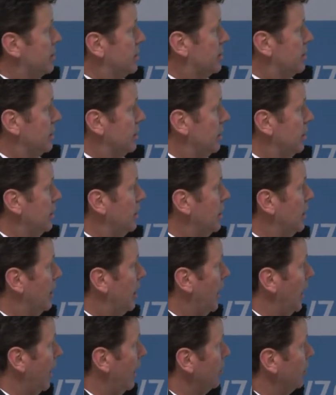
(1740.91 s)
see
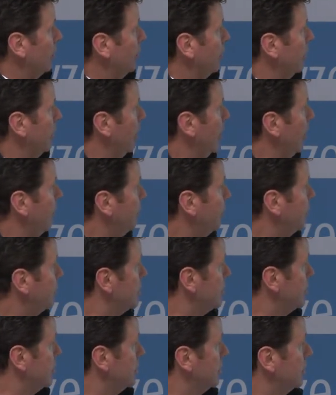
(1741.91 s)
out on the
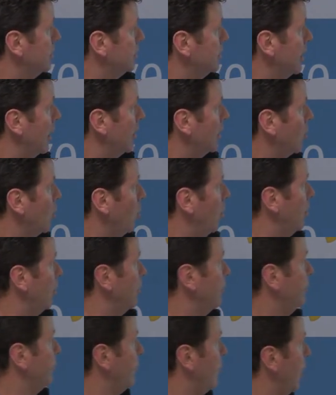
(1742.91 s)
left: data quality
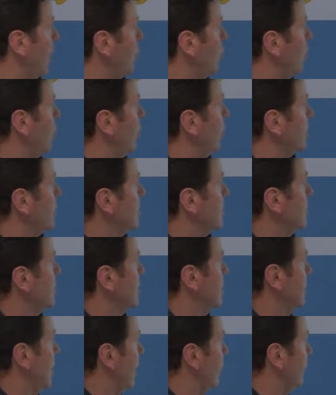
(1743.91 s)
frameworks,
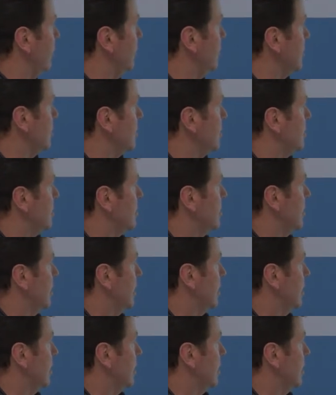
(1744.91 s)
governance,